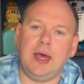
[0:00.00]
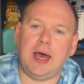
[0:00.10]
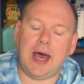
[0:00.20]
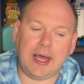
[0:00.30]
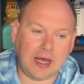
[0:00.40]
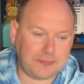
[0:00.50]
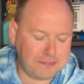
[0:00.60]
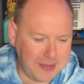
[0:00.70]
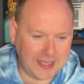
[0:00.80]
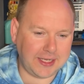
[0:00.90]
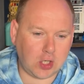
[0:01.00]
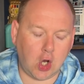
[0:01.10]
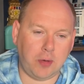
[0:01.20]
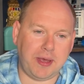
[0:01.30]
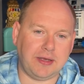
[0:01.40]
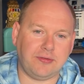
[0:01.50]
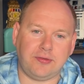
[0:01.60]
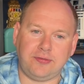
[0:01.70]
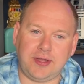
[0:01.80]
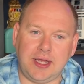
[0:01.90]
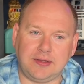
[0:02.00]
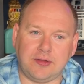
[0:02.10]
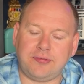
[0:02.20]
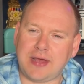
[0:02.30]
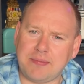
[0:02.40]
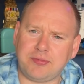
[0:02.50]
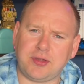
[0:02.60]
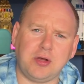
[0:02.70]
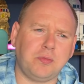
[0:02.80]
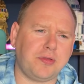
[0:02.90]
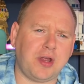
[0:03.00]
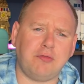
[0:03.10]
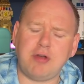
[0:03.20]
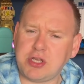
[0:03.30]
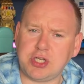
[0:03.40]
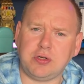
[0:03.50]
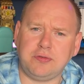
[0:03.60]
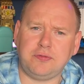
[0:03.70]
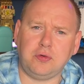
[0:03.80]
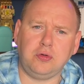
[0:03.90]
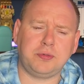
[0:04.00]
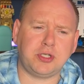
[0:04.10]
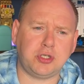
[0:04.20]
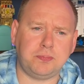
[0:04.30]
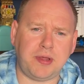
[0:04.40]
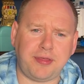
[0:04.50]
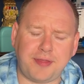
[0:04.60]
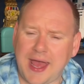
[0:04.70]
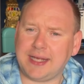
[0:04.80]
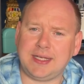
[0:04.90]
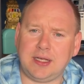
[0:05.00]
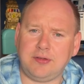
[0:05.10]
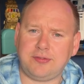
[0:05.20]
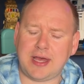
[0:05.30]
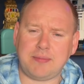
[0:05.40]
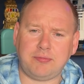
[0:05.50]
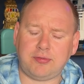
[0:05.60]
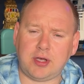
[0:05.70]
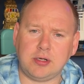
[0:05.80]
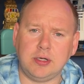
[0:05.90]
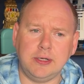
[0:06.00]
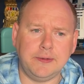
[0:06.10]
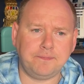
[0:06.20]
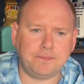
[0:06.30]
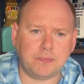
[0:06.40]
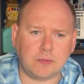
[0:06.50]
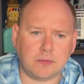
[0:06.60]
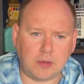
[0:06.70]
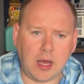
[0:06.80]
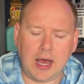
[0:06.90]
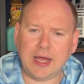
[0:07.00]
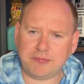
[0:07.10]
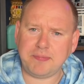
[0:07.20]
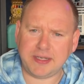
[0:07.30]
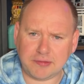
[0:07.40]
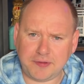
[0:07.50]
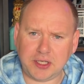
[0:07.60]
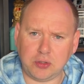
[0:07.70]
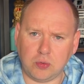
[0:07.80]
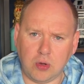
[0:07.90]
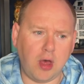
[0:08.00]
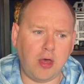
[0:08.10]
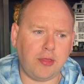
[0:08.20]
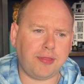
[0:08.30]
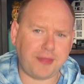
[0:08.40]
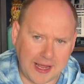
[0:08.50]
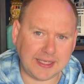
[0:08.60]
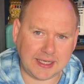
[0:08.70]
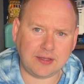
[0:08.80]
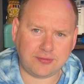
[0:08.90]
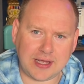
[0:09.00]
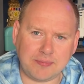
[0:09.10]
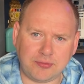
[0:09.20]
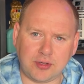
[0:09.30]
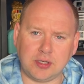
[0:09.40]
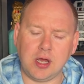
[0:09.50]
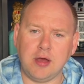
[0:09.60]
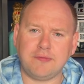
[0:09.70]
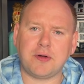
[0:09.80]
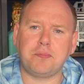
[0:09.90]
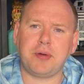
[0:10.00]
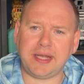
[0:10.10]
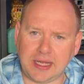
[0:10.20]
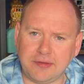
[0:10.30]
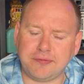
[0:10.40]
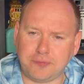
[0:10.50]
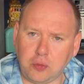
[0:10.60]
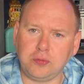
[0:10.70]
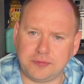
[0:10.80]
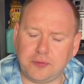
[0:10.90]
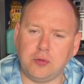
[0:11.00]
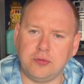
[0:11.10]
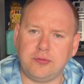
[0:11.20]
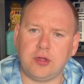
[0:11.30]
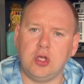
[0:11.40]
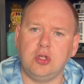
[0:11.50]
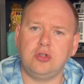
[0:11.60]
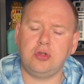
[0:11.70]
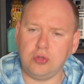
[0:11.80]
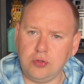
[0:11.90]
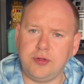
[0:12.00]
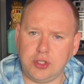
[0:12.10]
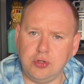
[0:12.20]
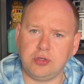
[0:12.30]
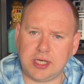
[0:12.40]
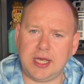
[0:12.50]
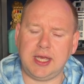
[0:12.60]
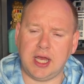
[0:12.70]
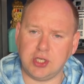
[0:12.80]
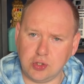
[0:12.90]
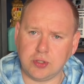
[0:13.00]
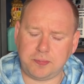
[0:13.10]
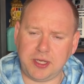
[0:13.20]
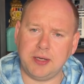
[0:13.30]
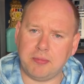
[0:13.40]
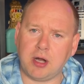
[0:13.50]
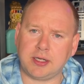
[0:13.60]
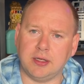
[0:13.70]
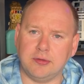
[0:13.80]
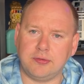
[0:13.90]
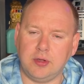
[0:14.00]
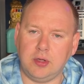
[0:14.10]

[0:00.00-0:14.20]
I had many comments saying that Samsung were the original fold, we should be thanking Samsung. I have made a video thanking Samsung for bringing fold phones to the UK and European markets.